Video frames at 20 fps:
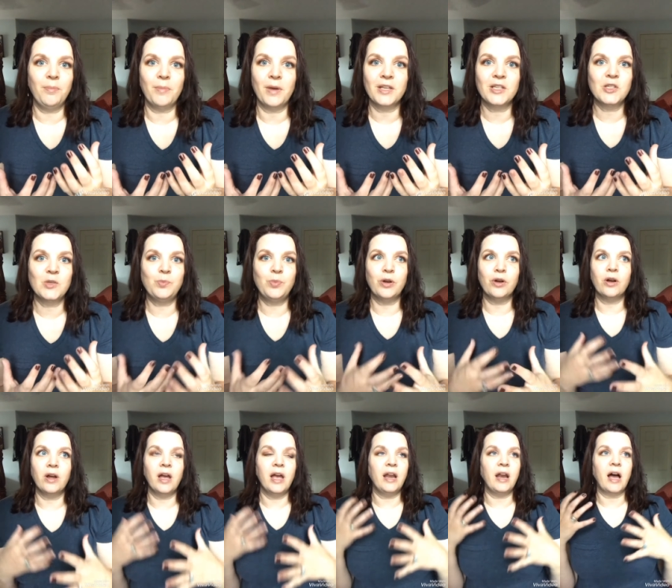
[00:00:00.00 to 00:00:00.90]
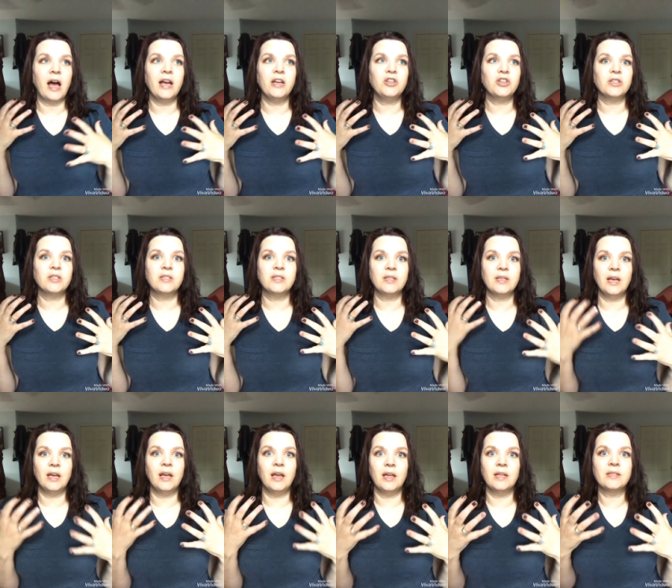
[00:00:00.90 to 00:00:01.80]
in my spirit and I just
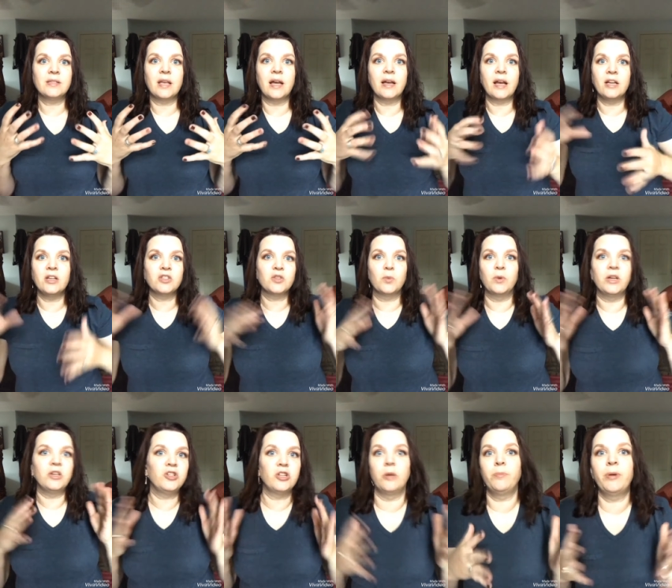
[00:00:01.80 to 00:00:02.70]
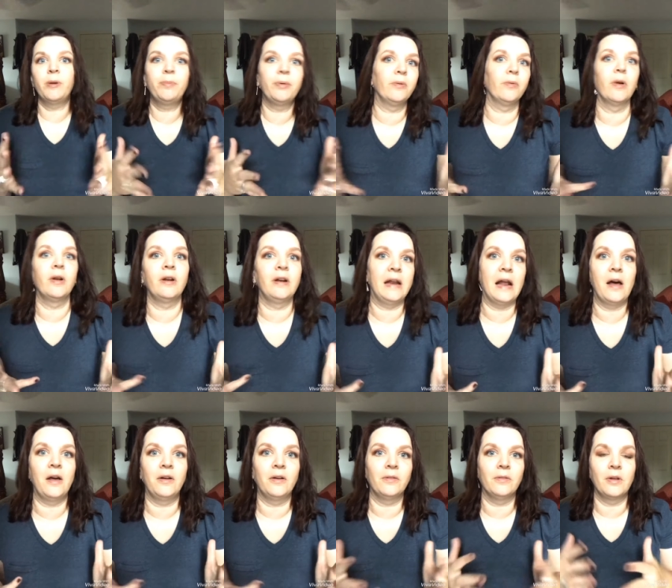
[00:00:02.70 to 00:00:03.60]
it, it's like I just want to jump up and run
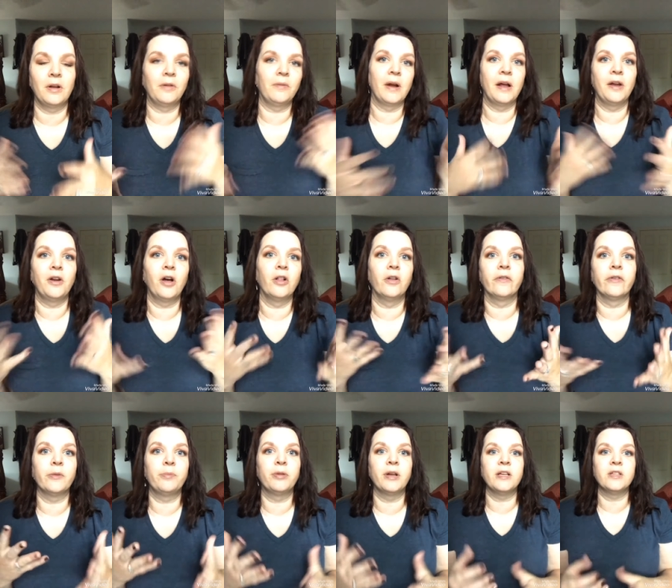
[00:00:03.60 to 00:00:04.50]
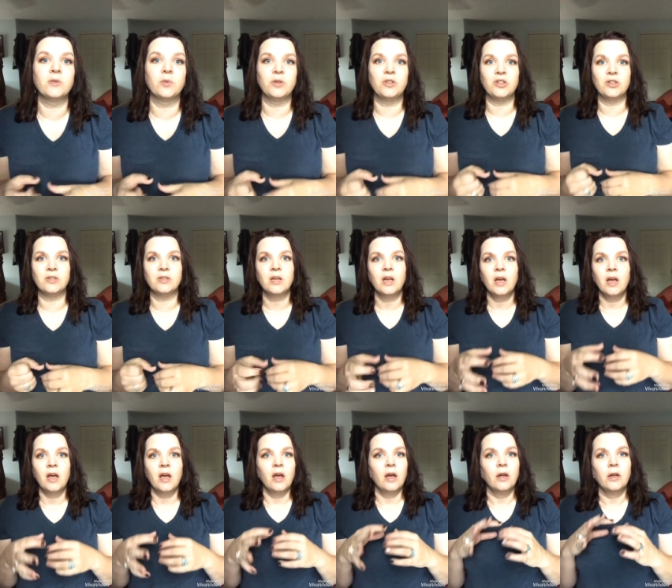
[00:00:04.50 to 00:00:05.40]
down run around all over the place which is
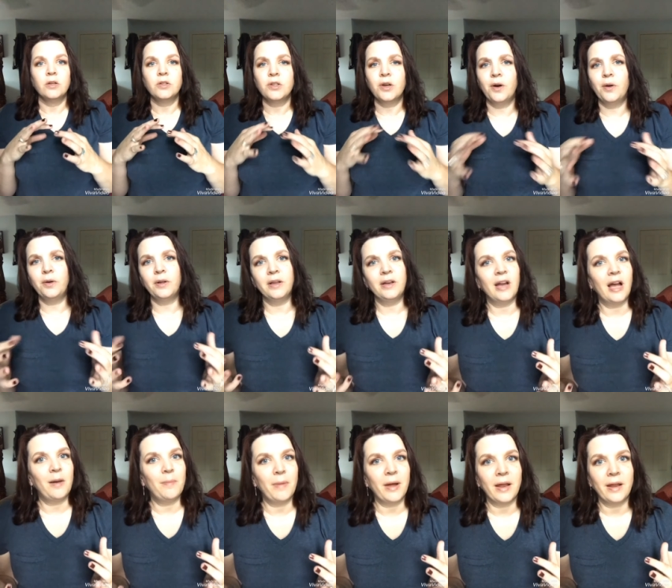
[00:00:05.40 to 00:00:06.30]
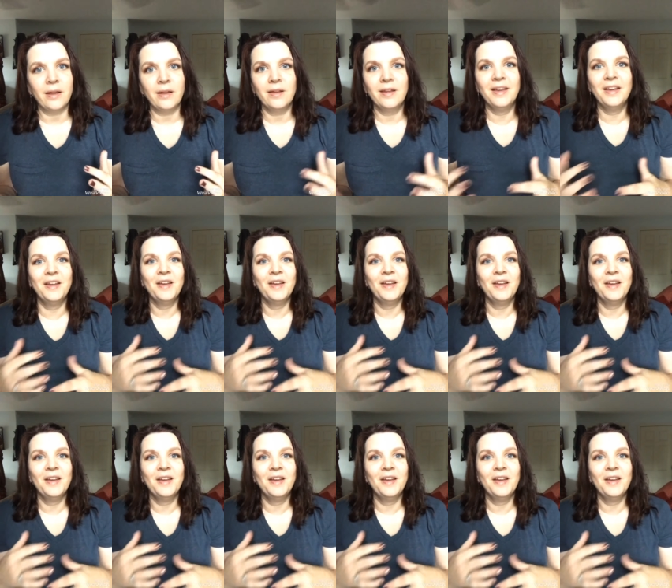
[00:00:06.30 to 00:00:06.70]
totally not my